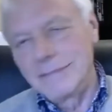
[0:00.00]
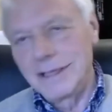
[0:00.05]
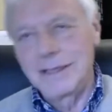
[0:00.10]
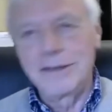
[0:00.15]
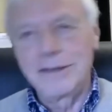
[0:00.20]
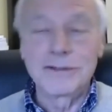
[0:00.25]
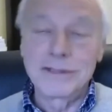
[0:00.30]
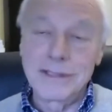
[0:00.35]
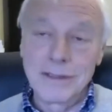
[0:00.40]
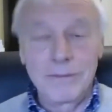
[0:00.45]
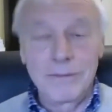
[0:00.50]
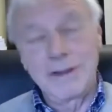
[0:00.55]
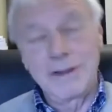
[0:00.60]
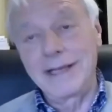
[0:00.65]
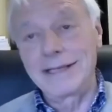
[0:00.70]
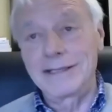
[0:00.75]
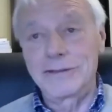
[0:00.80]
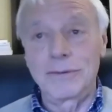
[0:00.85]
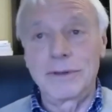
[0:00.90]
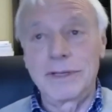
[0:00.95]
You'll say, well,
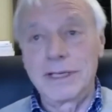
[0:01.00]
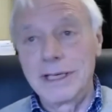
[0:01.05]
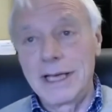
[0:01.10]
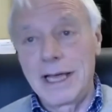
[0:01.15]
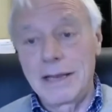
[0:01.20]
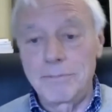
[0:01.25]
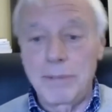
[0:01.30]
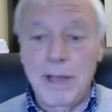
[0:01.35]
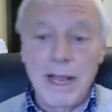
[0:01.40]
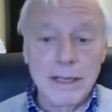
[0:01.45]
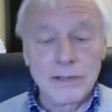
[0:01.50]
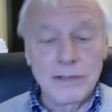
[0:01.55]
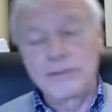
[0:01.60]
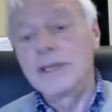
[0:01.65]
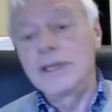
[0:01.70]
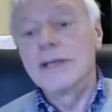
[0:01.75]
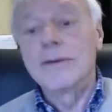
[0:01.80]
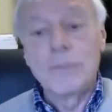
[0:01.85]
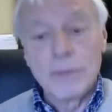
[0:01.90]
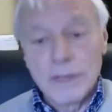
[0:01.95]
that's really not
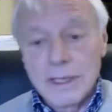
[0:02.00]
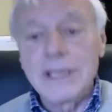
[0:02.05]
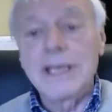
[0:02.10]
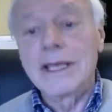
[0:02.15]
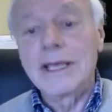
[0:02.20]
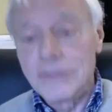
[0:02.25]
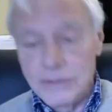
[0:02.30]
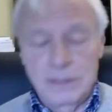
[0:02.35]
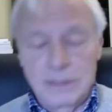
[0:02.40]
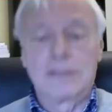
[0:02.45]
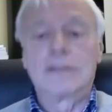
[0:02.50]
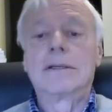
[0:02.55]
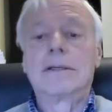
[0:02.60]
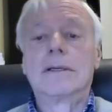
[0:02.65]
policy. It really isn't.